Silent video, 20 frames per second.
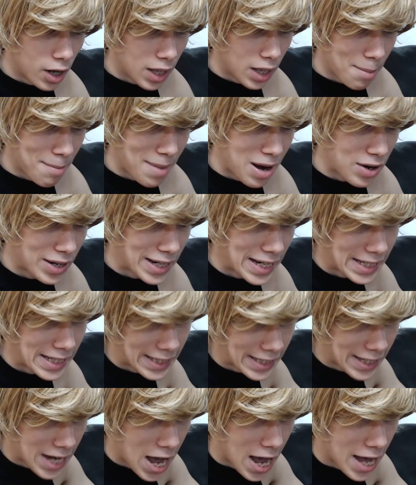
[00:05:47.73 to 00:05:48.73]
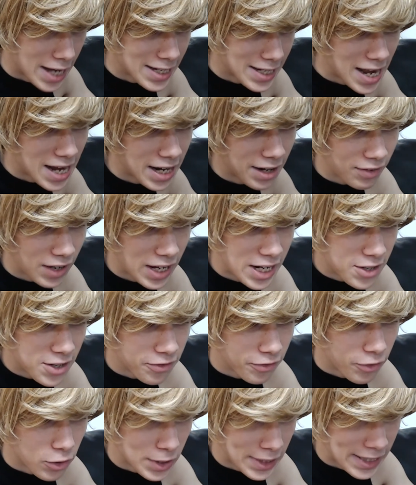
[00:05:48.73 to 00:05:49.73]
Americans cut, and if each
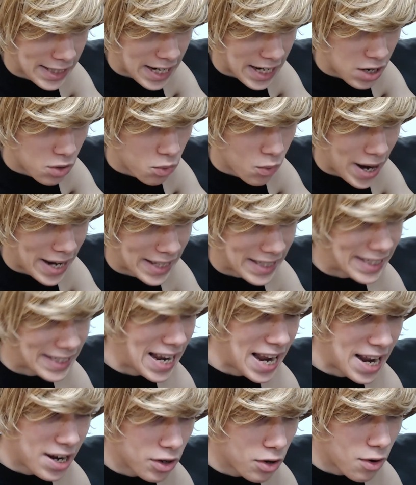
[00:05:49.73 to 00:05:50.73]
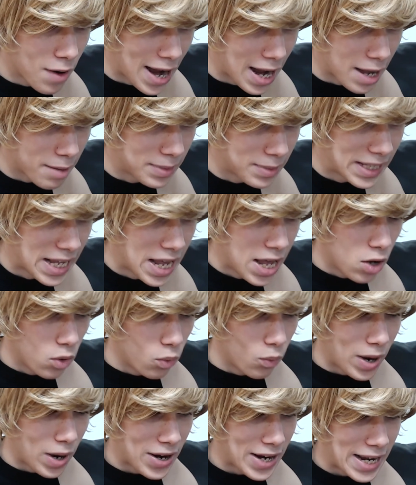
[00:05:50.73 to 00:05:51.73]
foreskin weighs 10 grams,
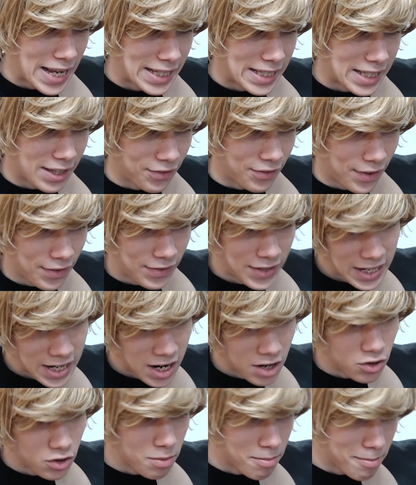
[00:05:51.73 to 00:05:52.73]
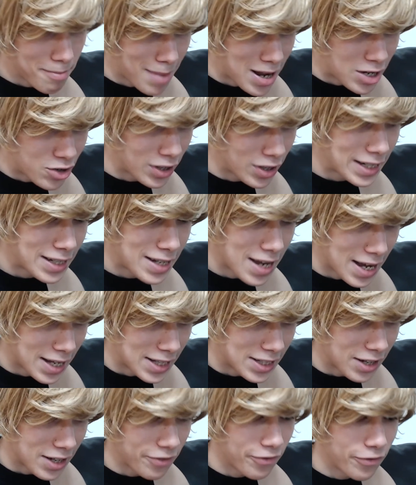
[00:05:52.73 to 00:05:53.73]
where is the 1,500 metric
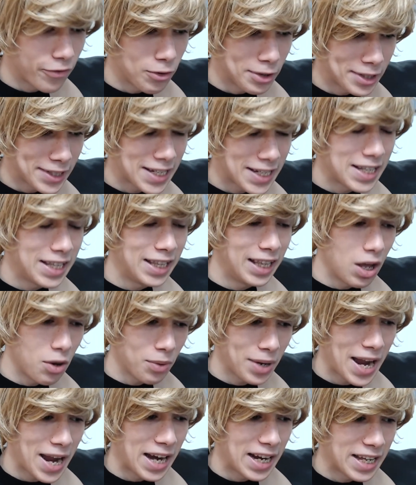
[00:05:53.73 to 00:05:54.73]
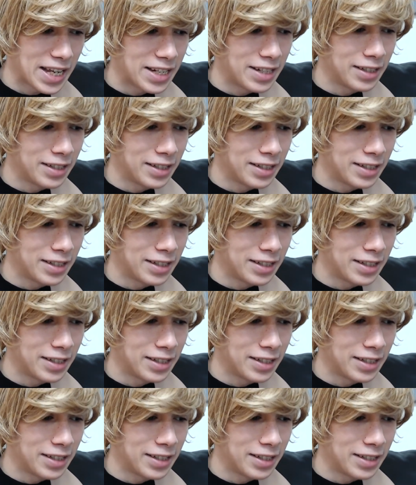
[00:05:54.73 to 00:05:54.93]
tons of foreskin located?